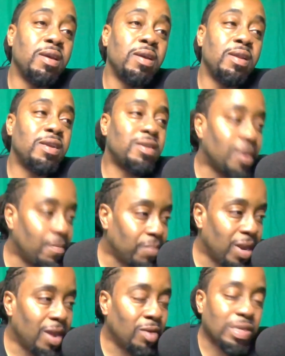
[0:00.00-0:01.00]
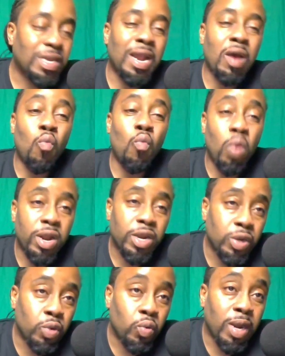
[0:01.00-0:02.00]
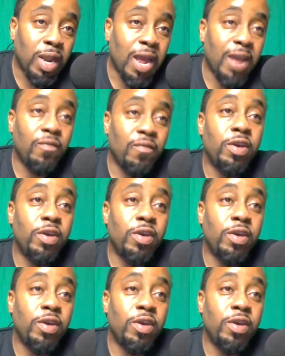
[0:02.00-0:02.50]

There's something else that I want to do in life.